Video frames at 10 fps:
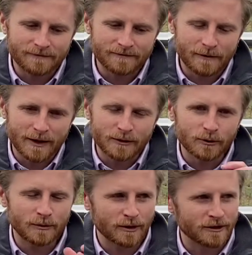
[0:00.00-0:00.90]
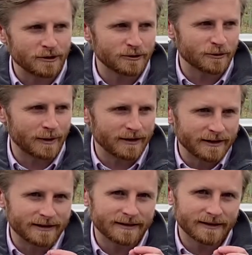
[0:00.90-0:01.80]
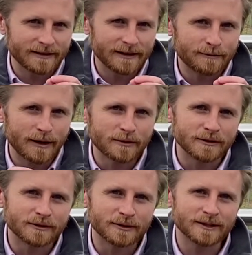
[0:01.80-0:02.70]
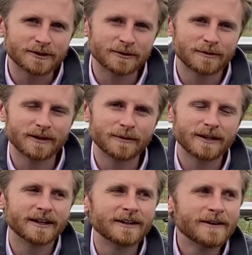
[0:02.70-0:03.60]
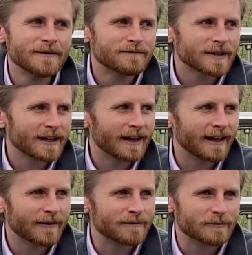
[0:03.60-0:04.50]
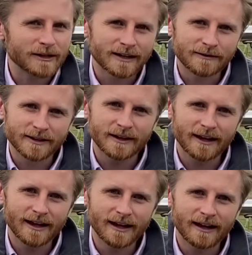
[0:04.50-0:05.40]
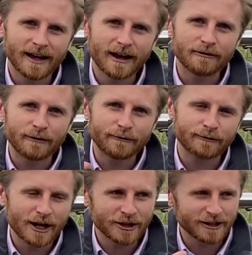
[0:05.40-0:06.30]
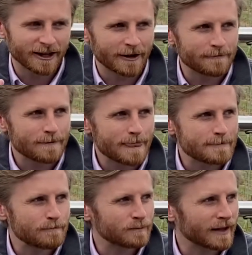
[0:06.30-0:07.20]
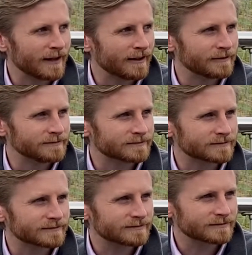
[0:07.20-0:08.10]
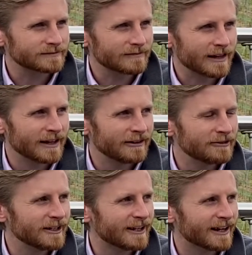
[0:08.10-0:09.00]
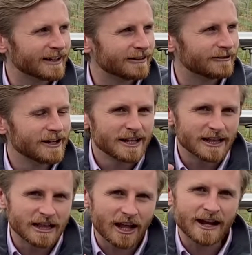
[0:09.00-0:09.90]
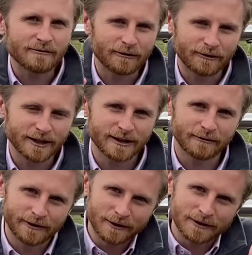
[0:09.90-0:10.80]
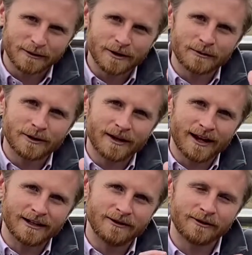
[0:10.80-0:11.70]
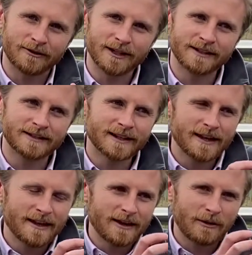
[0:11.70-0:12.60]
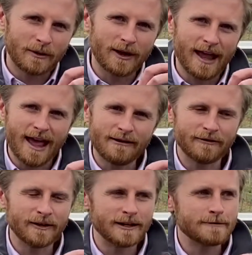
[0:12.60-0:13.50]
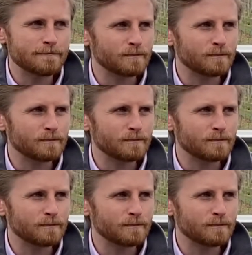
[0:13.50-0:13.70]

made all the more unusual by these bubbles, which I talked about at the beginning, which gives it a refreshing, a really kind of light, refreshing feel. So on the one hand, you've got this quite heavy,